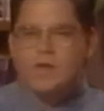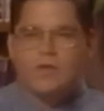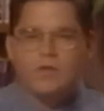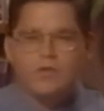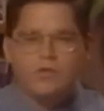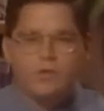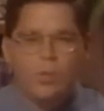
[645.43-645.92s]

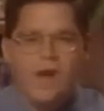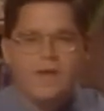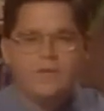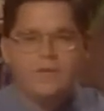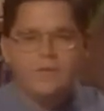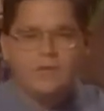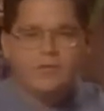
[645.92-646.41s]
So why
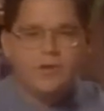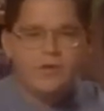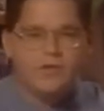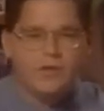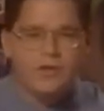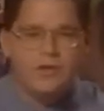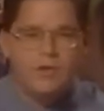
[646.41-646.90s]
is there such
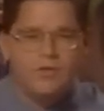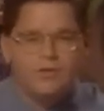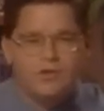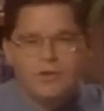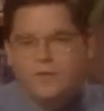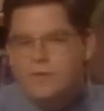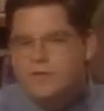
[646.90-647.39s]
a huge
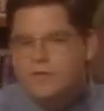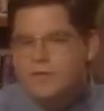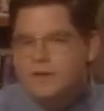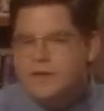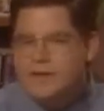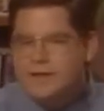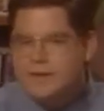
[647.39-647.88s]
difference
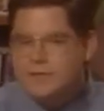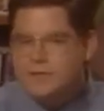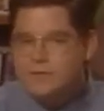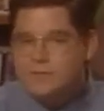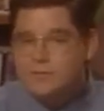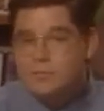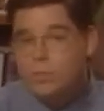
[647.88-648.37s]
in hits?
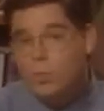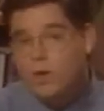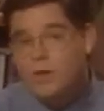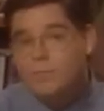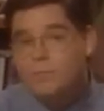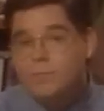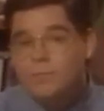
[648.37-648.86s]

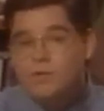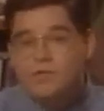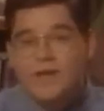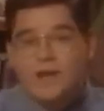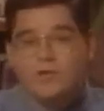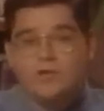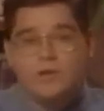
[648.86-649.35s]
Well, there's
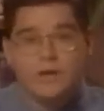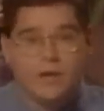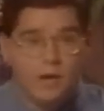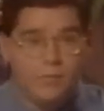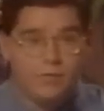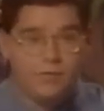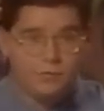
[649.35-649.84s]
actually a
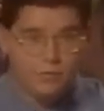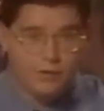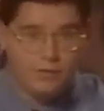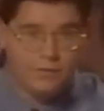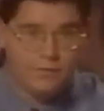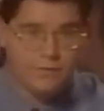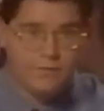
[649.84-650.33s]
couple of
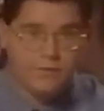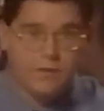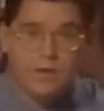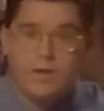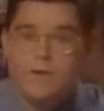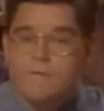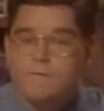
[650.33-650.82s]
reasons.
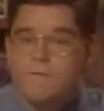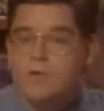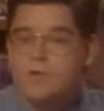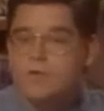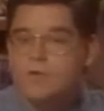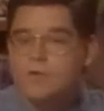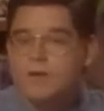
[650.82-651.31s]

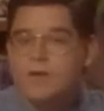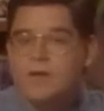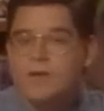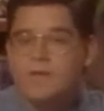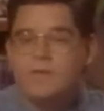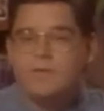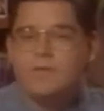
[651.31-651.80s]
First,
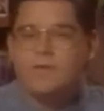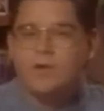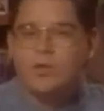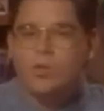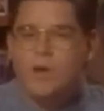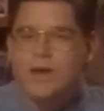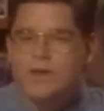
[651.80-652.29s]
this is a
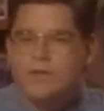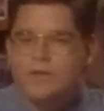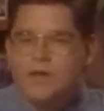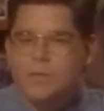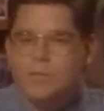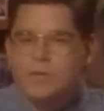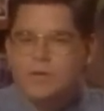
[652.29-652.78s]
great
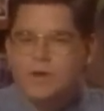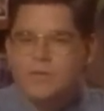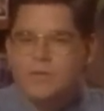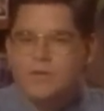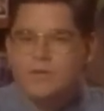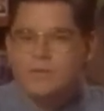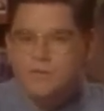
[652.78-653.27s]
example of
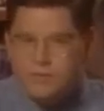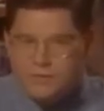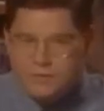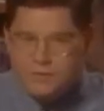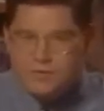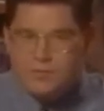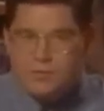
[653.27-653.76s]
the
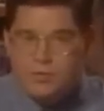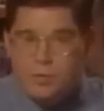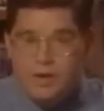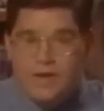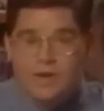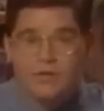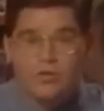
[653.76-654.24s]
differences
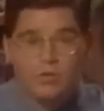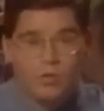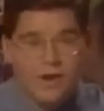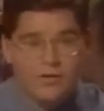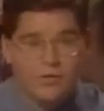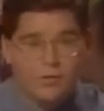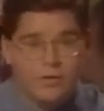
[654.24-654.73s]
between a
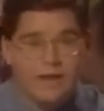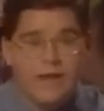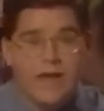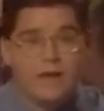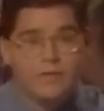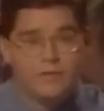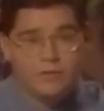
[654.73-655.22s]
directory
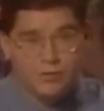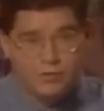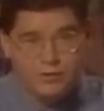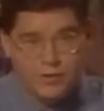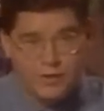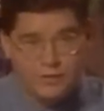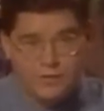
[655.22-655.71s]
and a
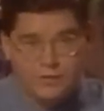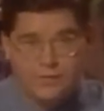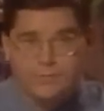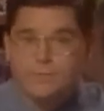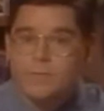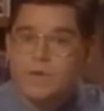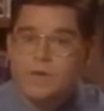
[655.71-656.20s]
search engine.
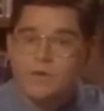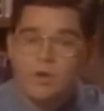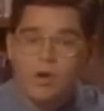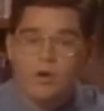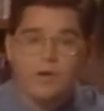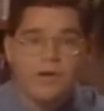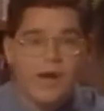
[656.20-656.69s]

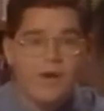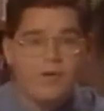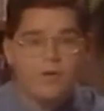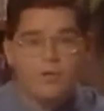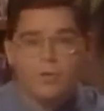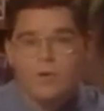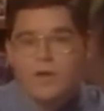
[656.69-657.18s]
On
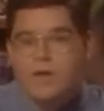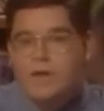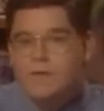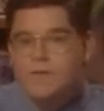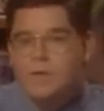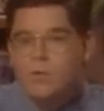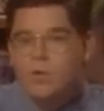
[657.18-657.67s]
Yahoo,
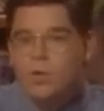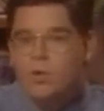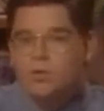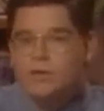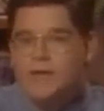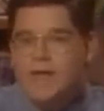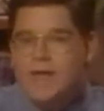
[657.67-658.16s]
there were
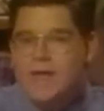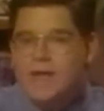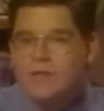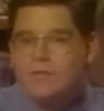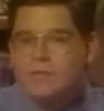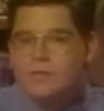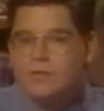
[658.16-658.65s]
only a
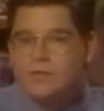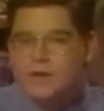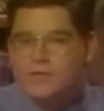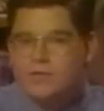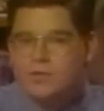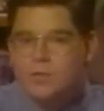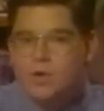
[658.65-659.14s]
handful of
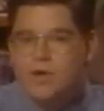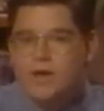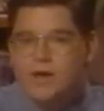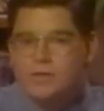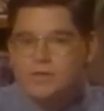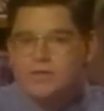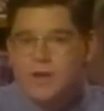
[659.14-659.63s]
hits to our
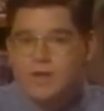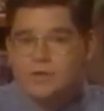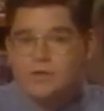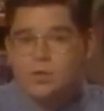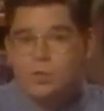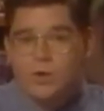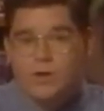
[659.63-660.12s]
Ellis
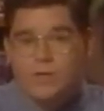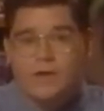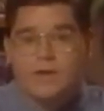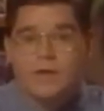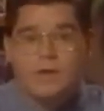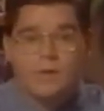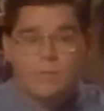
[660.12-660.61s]
Island
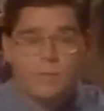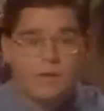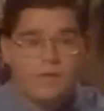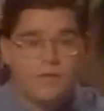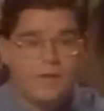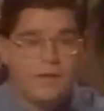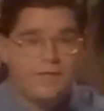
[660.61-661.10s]
query
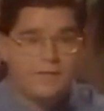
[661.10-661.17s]
because that